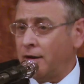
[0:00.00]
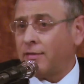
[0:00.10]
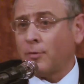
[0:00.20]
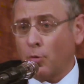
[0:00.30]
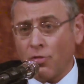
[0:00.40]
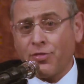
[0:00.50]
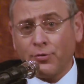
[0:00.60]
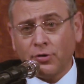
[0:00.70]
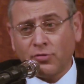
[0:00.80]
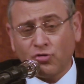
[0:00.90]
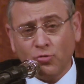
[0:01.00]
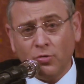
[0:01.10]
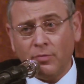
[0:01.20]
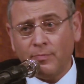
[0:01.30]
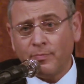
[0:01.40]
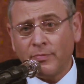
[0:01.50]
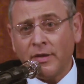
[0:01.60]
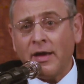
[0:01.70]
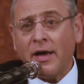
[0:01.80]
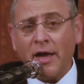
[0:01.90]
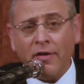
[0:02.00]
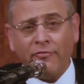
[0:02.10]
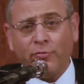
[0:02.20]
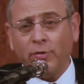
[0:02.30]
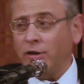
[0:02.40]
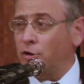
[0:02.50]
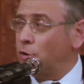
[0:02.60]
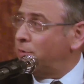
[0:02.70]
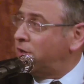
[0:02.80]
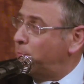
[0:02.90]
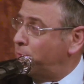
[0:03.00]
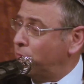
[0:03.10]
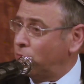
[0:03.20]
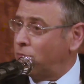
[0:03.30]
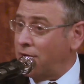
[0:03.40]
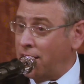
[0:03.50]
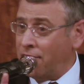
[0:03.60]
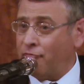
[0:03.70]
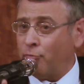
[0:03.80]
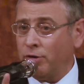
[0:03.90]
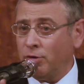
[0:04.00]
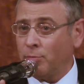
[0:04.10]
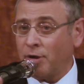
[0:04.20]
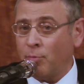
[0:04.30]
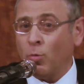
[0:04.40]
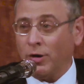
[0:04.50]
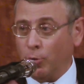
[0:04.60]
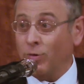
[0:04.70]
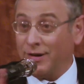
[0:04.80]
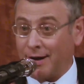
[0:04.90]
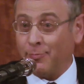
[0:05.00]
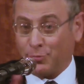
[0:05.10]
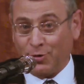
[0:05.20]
It's an Orthodox shul. Every Yom Kippur, when you will come